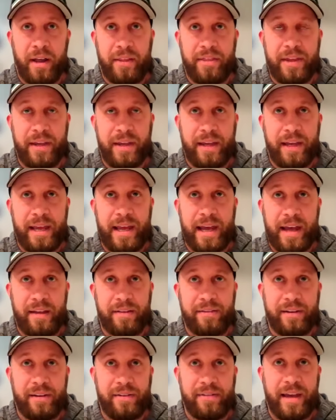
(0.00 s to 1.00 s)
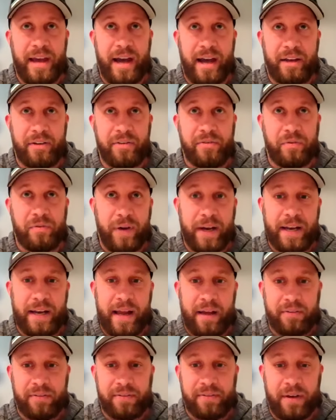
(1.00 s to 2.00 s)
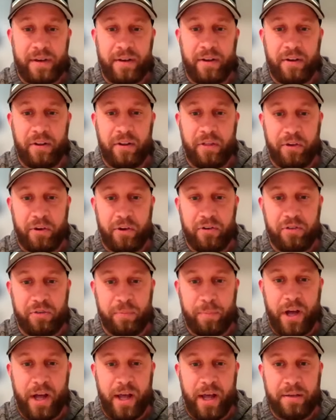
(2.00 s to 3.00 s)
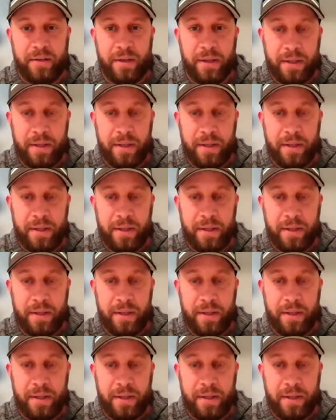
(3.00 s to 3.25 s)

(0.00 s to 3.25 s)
I think he has his guys right now sitting in the third spot.